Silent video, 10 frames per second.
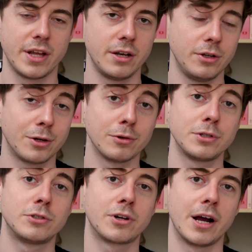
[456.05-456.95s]
then you could
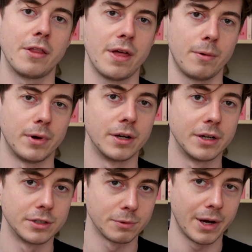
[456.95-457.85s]
also try out that one
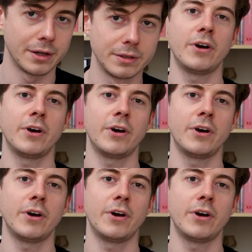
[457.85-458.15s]
as well.